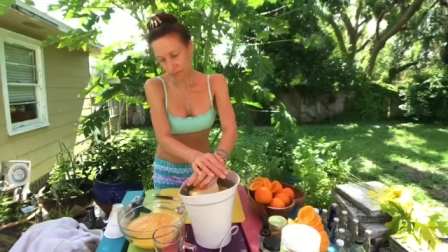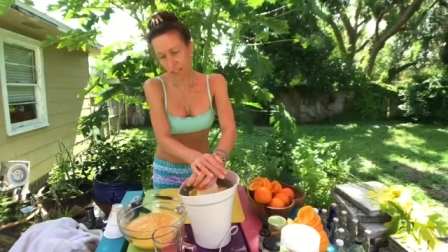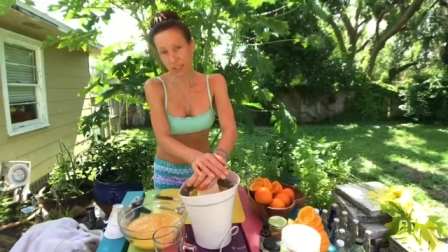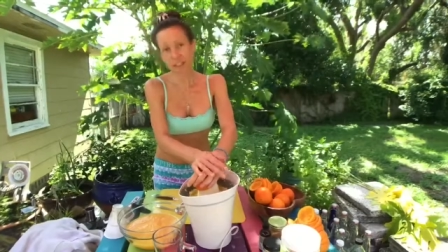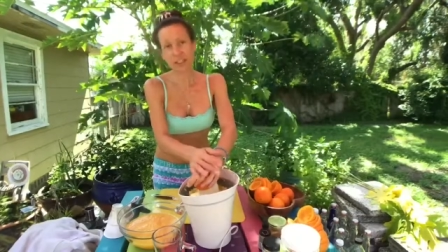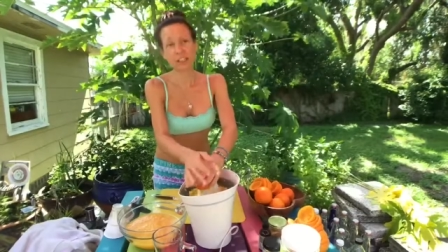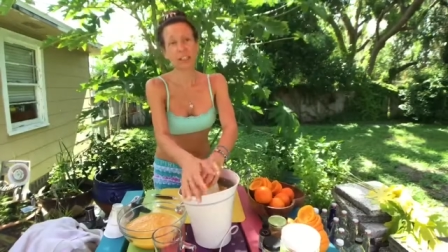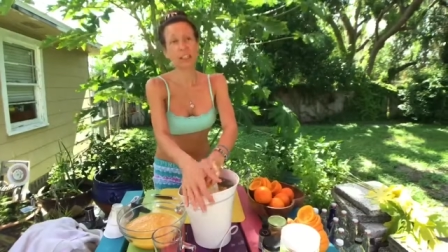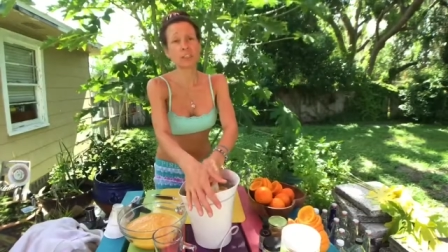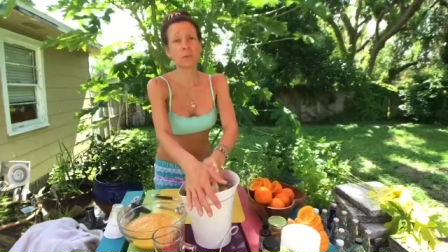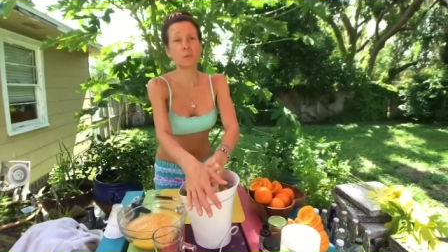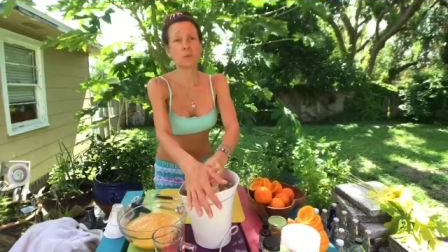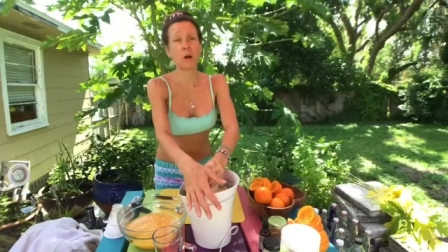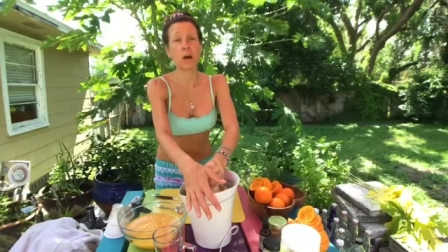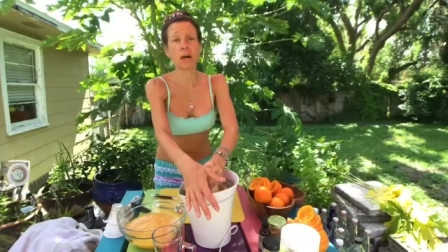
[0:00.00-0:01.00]
Nothing a
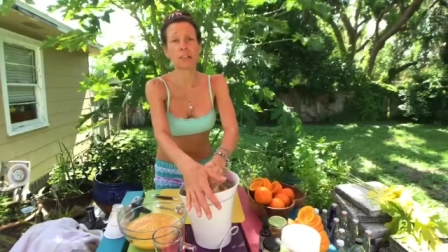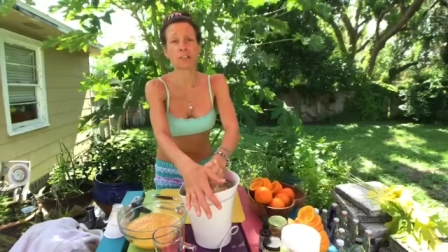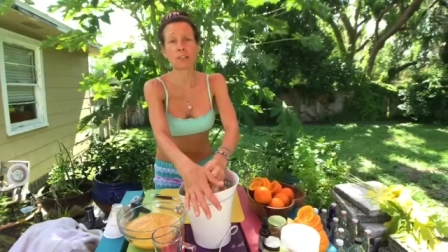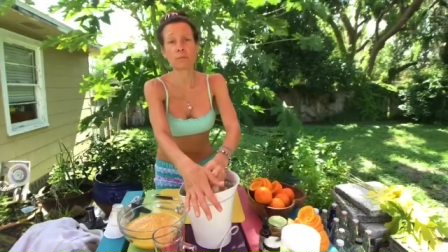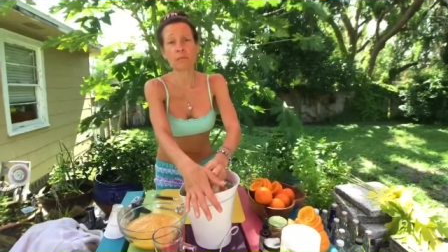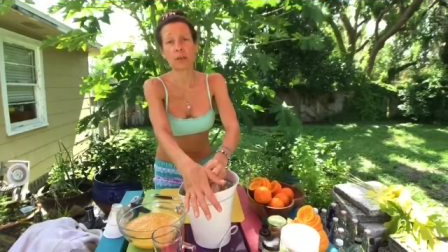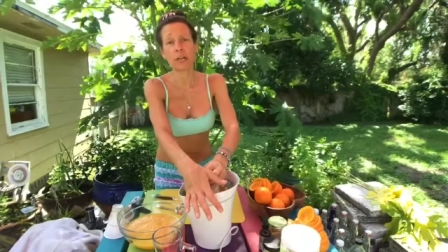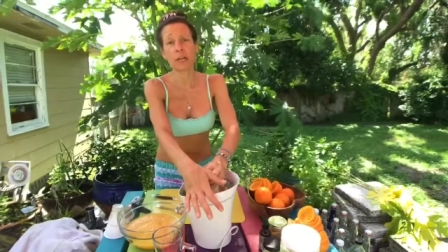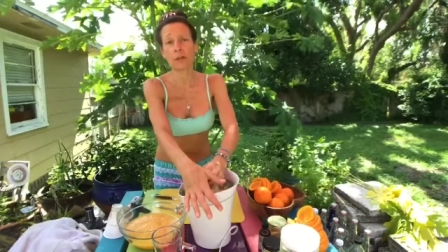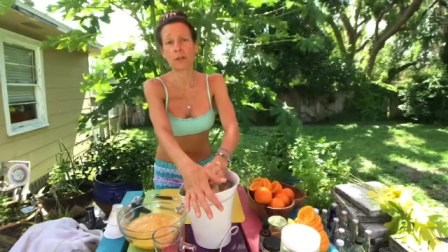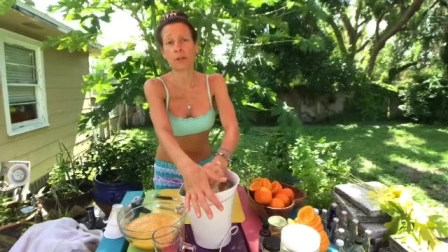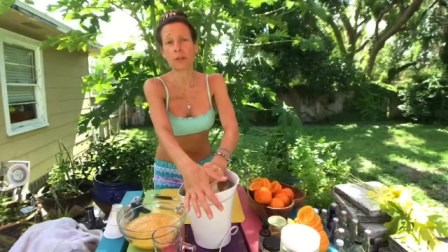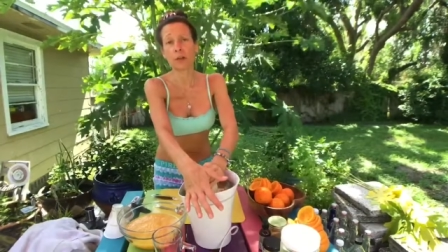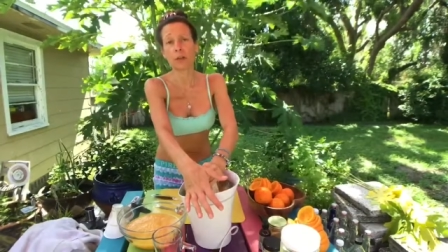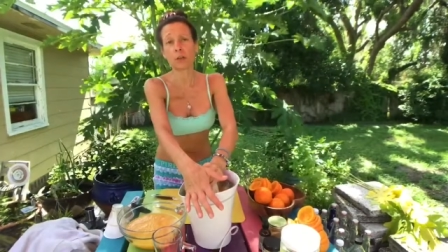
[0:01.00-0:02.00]
little water spray
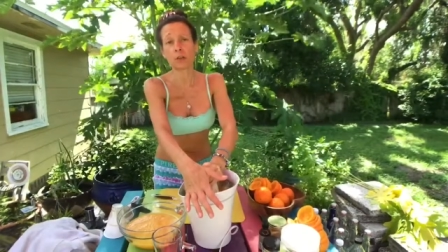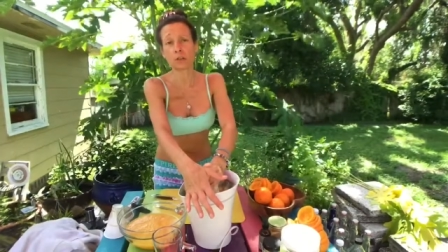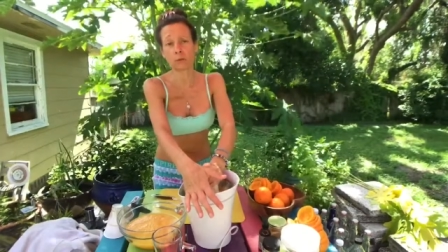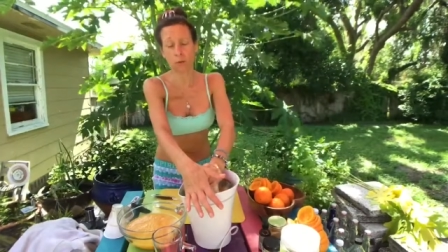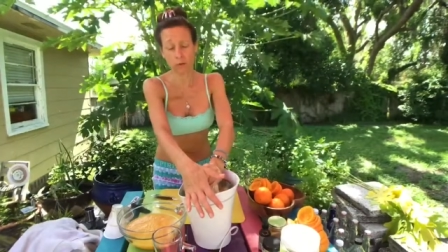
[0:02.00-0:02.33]
with the hose